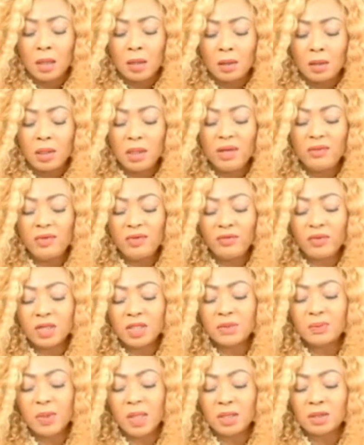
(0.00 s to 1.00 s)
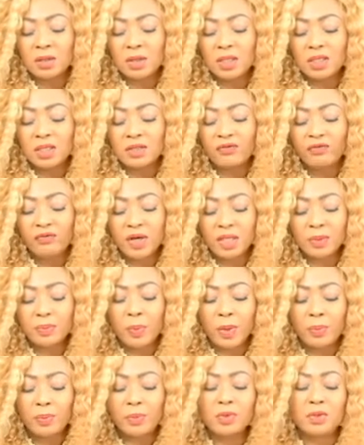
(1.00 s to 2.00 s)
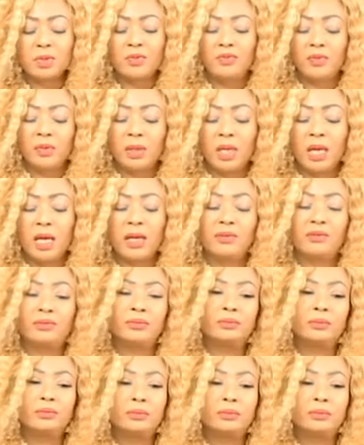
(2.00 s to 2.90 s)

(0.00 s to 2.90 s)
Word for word: Living for His pleasure is the first purpose of your life.